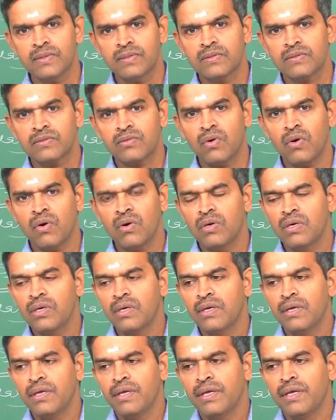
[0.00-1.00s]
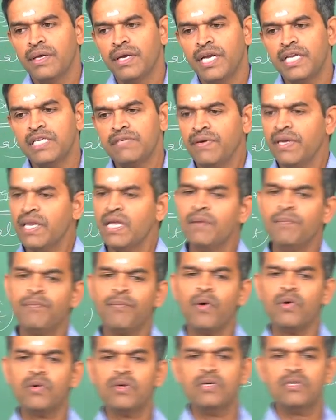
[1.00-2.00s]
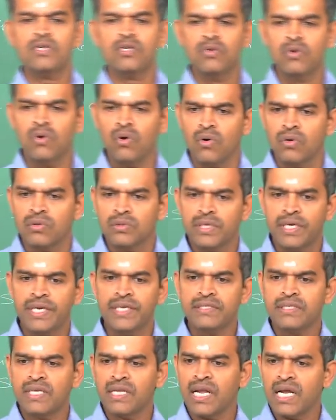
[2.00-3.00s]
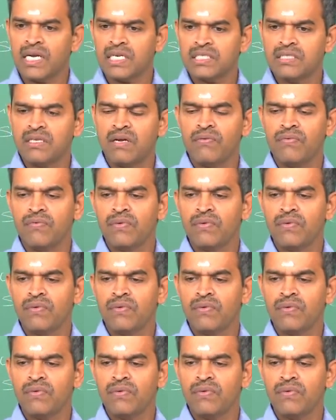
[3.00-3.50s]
So, it is very important to know the interaction